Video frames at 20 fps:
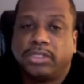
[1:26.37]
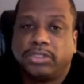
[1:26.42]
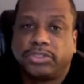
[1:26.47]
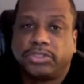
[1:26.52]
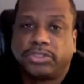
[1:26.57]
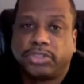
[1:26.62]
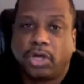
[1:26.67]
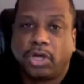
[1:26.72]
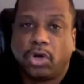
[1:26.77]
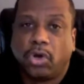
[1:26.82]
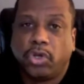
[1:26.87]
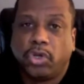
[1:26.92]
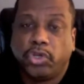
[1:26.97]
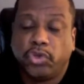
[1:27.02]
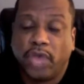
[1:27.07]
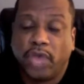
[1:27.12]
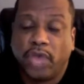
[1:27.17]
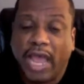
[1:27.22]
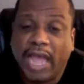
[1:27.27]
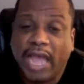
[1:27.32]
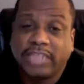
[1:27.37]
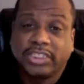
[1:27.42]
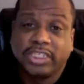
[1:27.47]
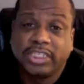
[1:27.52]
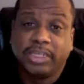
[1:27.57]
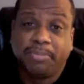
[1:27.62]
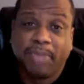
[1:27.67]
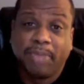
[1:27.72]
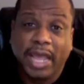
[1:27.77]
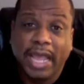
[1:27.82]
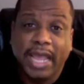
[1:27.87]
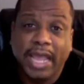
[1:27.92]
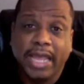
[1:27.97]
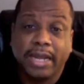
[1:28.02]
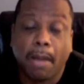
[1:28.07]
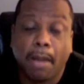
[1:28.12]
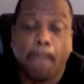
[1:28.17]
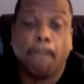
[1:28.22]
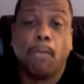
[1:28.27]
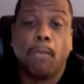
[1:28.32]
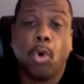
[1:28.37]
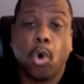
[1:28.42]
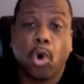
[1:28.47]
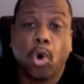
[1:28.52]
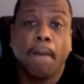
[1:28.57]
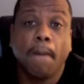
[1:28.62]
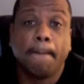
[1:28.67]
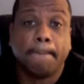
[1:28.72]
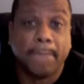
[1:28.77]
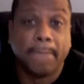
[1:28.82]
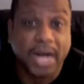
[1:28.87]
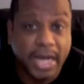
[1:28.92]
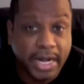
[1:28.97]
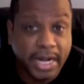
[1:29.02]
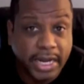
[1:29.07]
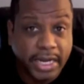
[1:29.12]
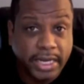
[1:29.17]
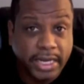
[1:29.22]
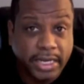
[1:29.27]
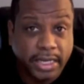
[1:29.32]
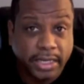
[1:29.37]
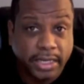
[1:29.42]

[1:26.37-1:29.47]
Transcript: So you actually paid more money